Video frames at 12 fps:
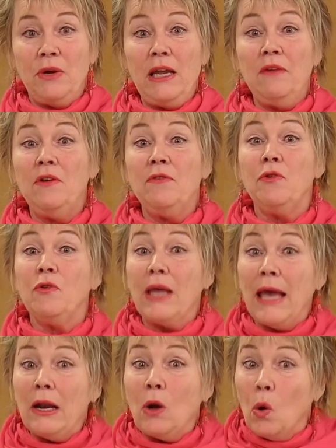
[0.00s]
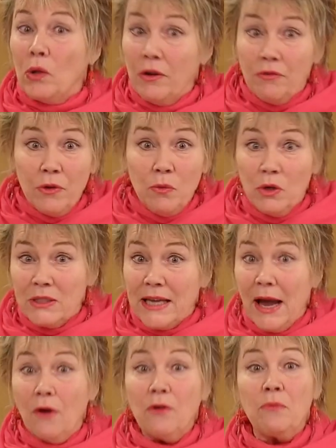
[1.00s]
even if you get only a few words
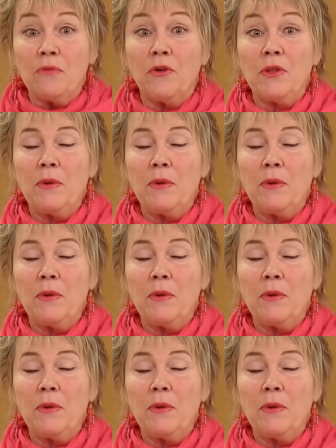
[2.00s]
out before the